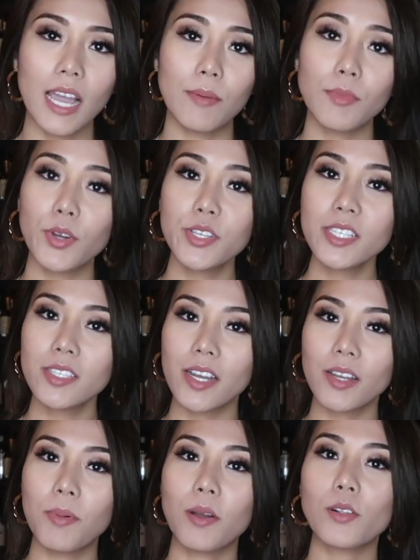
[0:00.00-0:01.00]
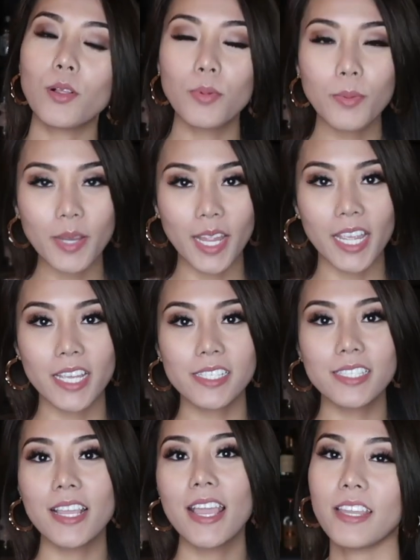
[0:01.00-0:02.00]
I'm going to talk about Global
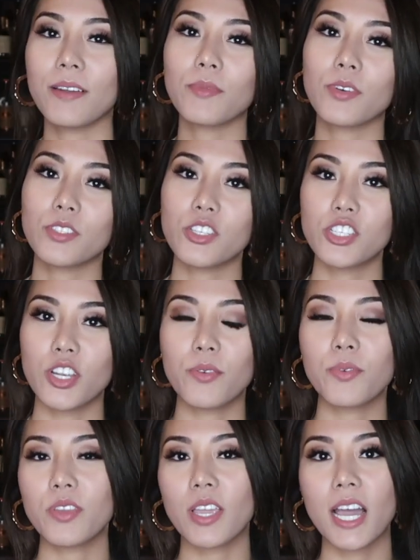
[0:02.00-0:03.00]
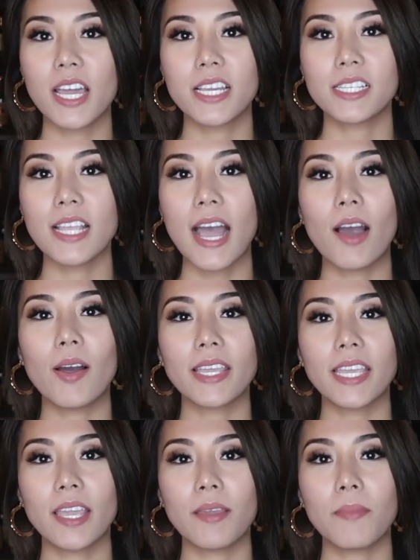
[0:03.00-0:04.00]
Brigades and then I'm going to share with you guys how
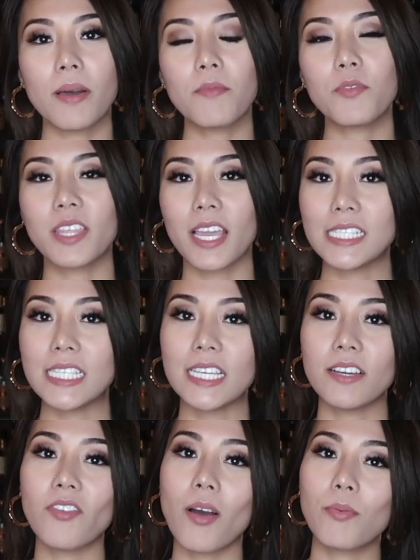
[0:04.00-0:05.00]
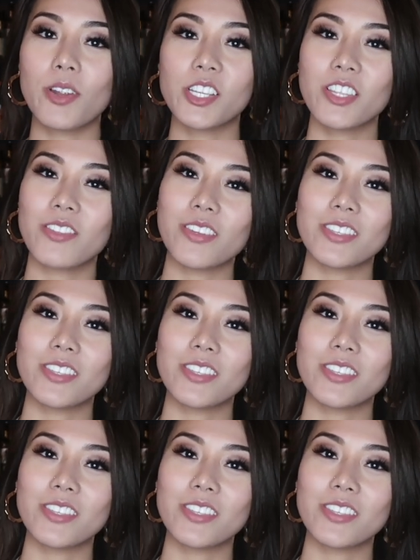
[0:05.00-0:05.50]
I came up with the idea of Operation